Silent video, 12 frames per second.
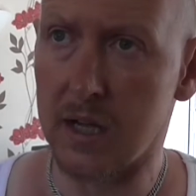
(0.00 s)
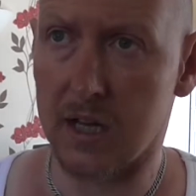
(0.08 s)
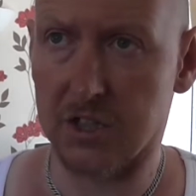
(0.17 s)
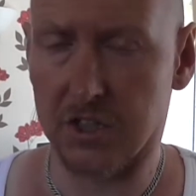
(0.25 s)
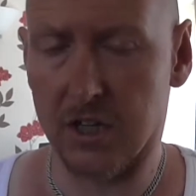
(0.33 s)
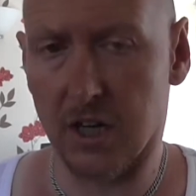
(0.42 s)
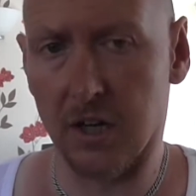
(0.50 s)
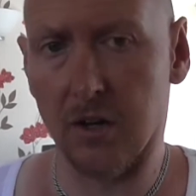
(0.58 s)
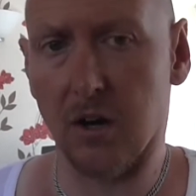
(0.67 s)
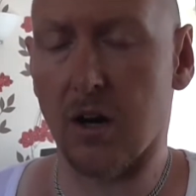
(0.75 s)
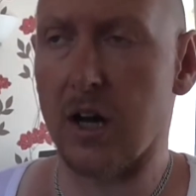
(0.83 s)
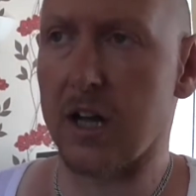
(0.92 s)
As you know,
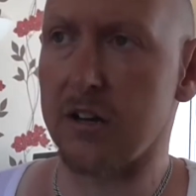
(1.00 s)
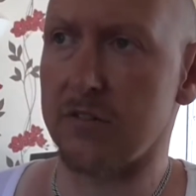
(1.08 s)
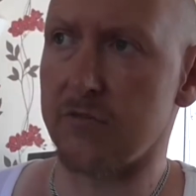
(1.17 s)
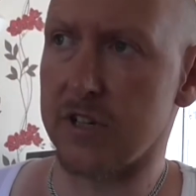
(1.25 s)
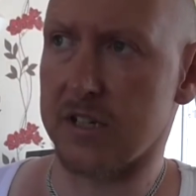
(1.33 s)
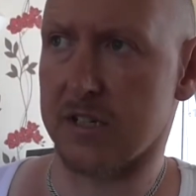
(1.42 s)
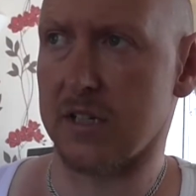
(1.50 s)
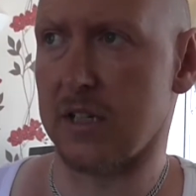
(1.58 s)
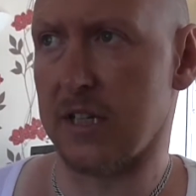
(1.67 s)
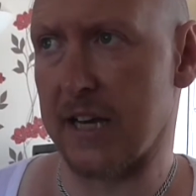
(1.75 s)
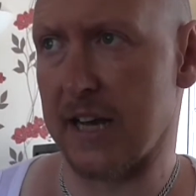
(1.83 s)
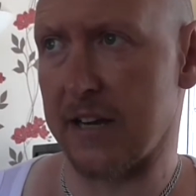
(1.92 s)
I
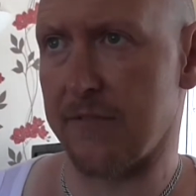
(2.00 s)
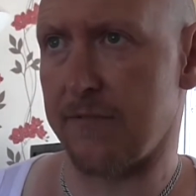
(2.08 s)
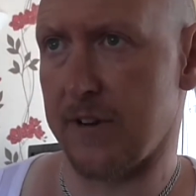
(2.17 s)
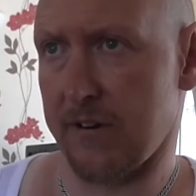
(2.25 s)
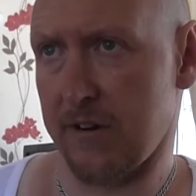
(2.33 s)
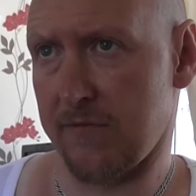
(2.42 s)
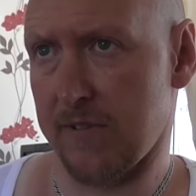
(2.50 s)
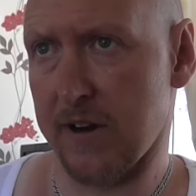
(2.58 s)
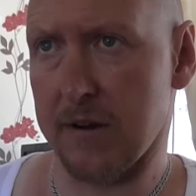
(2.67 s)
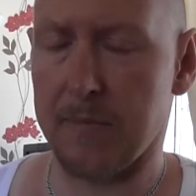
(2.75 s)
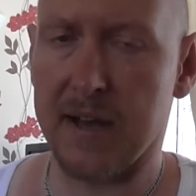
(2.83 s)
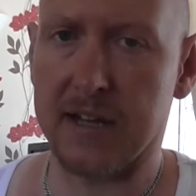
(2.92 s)
recently had a very,
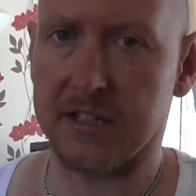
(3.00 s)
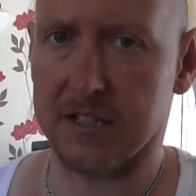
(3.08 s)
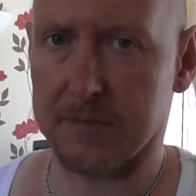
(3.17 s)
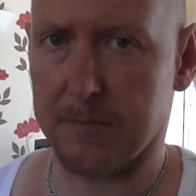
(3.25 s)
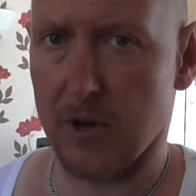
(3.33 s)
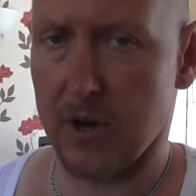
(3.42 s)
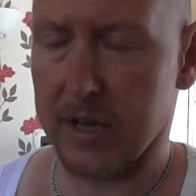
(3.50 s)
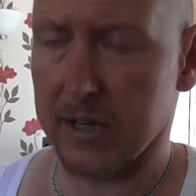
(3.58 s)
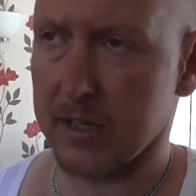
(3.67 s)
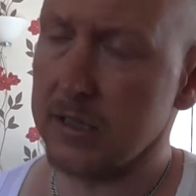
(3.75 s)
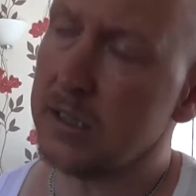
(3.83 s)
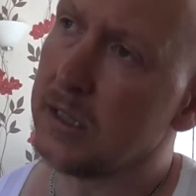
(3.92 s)
very bad
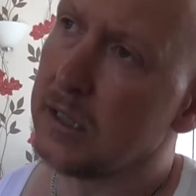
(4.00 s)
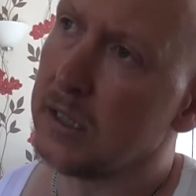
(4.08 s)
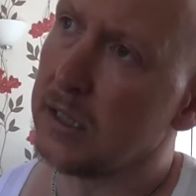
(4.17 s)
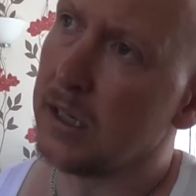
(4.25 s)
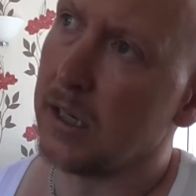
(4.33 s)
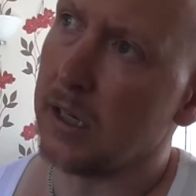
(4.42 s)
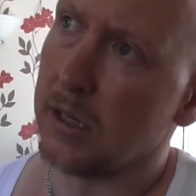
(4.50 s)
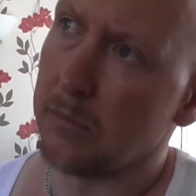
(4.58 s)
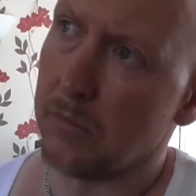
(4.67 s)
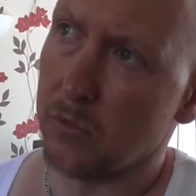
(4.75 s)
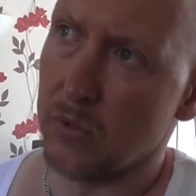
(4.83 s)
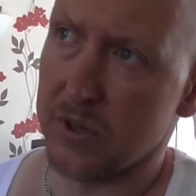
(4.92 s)
spike
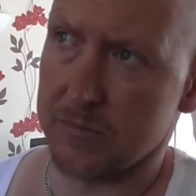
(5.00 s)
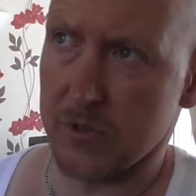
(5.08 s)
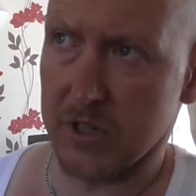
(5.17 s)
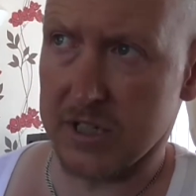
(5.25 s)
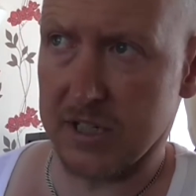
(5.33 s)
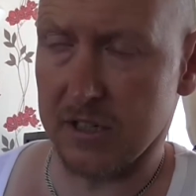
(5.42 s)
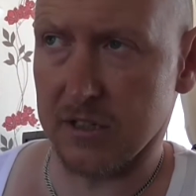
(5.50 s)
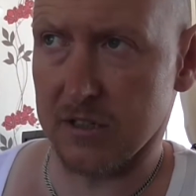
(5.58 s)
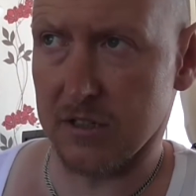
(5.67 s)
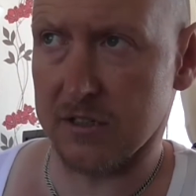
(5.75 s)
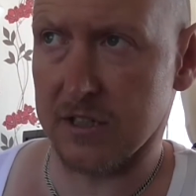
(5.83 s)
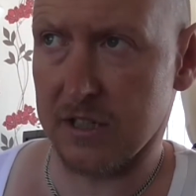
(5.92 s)
with my
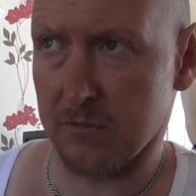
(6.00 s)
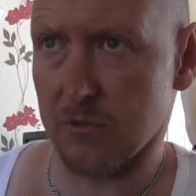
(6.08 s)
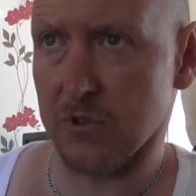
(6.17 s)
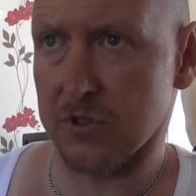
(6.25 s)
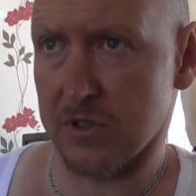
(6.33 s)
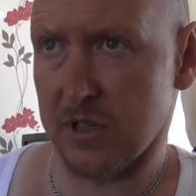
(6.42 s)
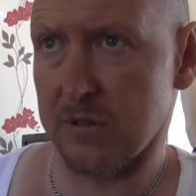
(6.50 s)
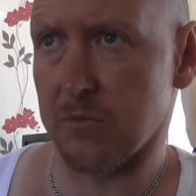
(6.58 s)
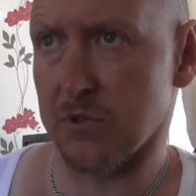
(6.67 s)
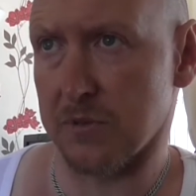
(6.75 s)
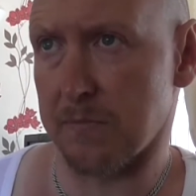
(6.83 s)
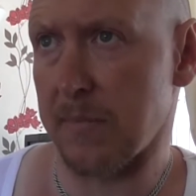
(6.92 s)
tinnitus. It was
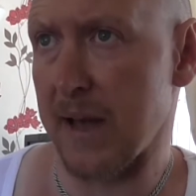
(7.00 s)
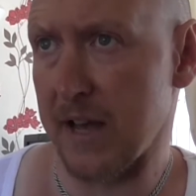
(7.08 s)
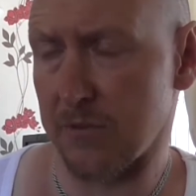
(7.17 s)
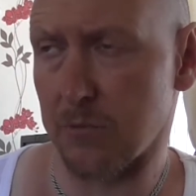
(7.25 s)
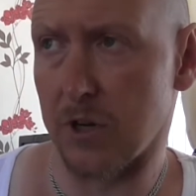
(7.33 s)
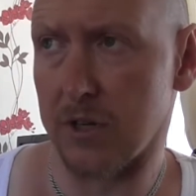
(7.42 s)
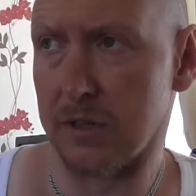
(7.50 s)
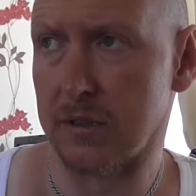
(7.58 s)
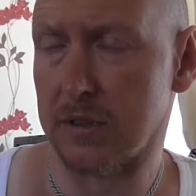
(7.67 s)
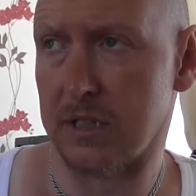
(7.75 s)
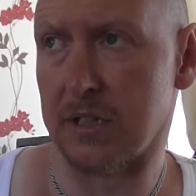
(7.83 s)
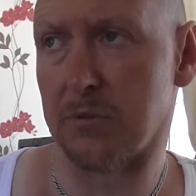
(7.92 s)
a bad one.
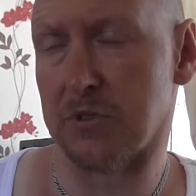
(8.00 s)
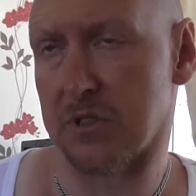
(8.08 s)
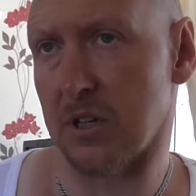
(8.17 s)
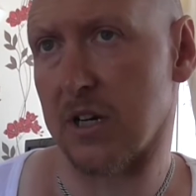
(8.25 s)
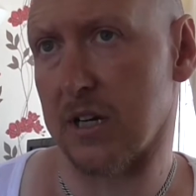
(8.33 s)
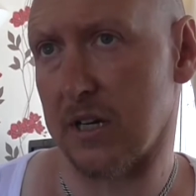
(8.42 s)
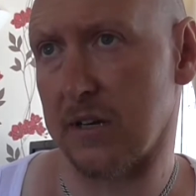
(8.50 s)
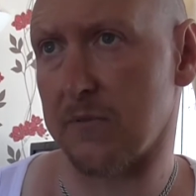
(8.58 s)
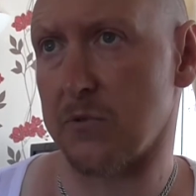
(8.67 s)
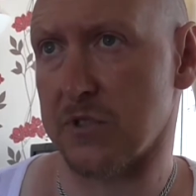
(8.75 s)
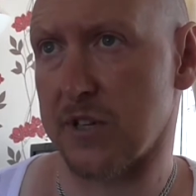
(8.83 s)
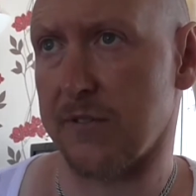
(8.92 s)
It was like a
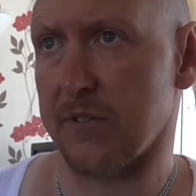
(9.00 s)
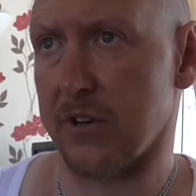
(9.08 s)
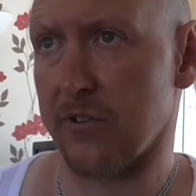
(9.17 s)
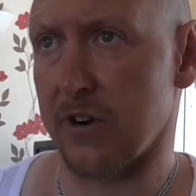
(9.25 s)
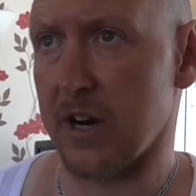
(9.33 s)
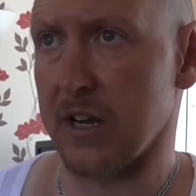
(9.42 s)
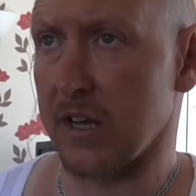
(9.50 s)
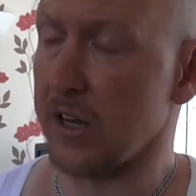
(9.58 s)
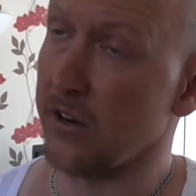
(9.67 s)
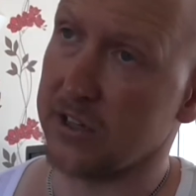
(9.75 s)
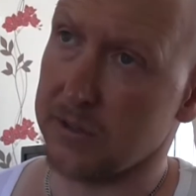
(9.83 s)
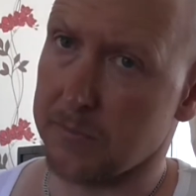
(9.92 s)
level 7 or 8, and
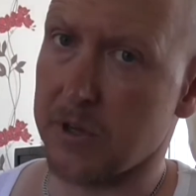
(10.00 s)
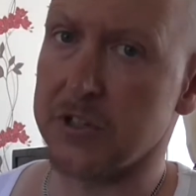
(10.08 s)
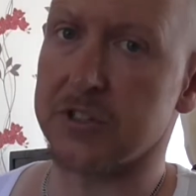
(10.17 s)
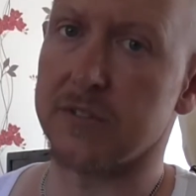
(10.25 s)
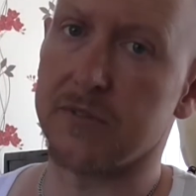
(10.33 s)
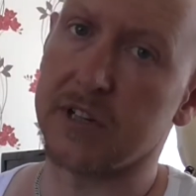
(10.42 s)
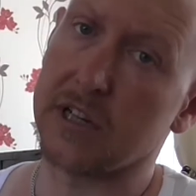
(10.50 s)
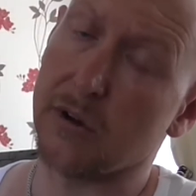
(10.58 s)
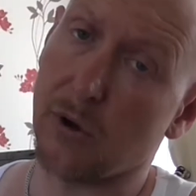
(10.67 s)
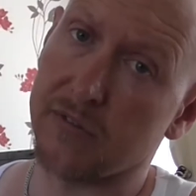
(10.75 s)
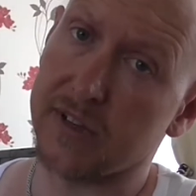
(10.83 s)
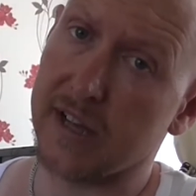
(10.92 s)
I did post a
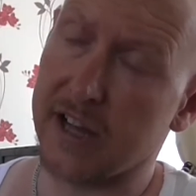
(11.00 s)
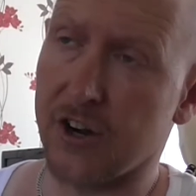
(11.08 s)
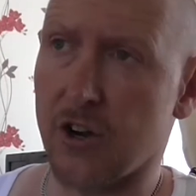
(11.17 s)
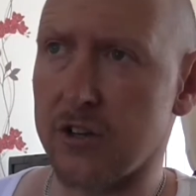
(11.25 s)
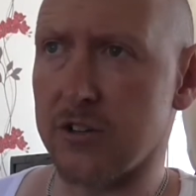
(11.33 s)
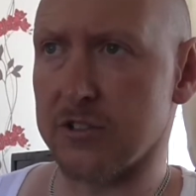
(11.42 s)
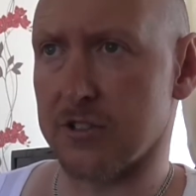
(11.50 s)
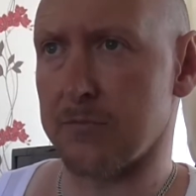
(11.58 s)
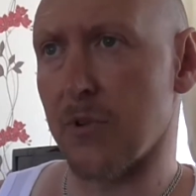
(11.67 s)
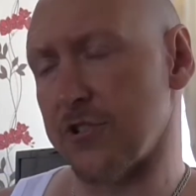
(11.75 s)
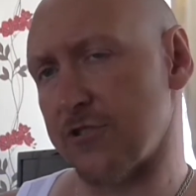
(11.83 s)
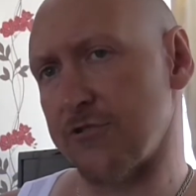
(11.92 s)
video of it, and I looked a
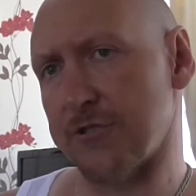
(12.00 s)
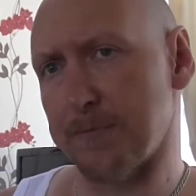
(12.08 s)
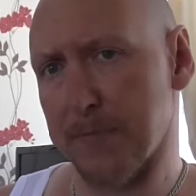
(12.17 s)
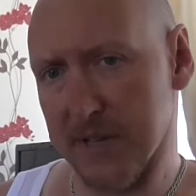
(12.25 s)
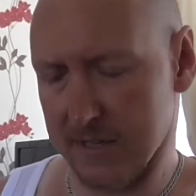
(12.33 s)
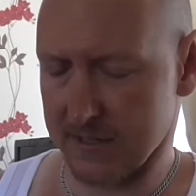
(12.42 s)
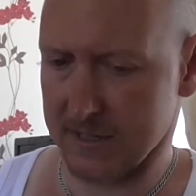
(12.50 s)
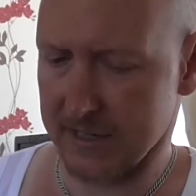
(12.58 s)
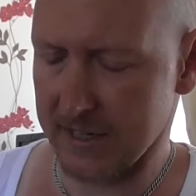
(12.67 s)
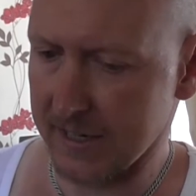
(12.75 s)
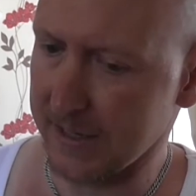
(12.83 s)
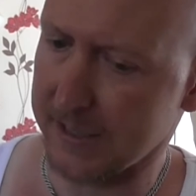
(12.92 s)
monstrous beast in
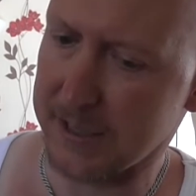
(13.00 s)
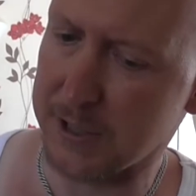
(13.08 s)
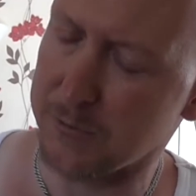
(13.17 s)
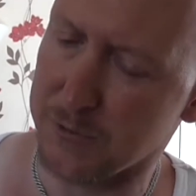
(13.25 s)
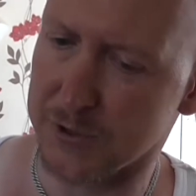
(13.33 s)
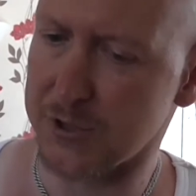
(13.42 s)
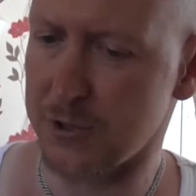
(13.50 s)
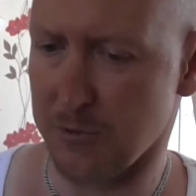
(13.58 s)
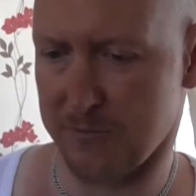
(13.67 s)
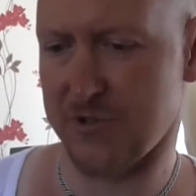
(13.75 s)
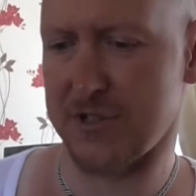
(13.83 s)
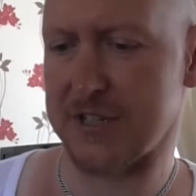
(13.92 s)
it. It was
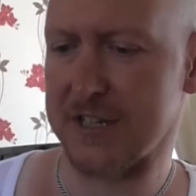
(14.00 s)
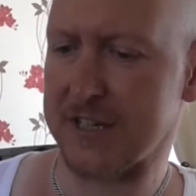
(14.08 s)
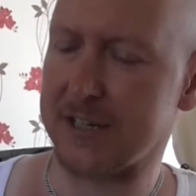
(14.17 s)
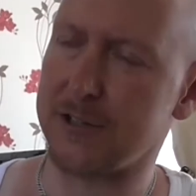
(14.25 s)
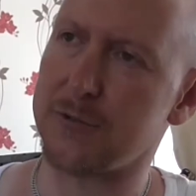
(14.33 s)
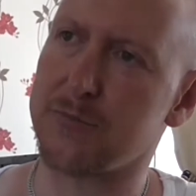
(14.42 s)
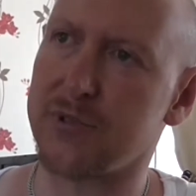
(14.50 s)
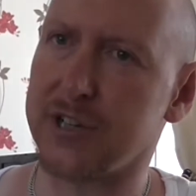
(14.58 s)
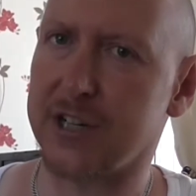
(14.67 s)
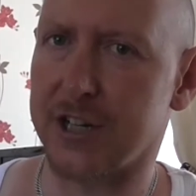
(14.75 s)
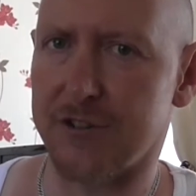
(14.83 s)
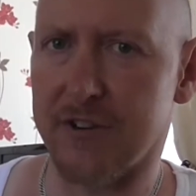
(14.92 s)
not pretty, it looked
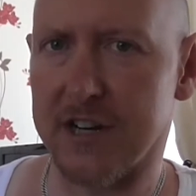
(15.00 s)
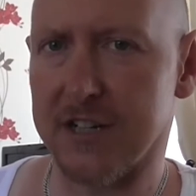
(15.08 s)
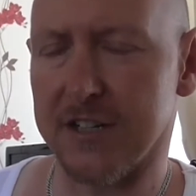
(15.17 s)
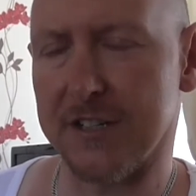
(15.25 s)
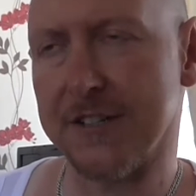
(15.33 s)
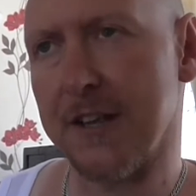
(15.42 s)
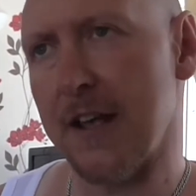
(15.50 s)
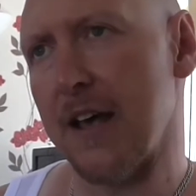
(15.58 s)
pretty horrendous.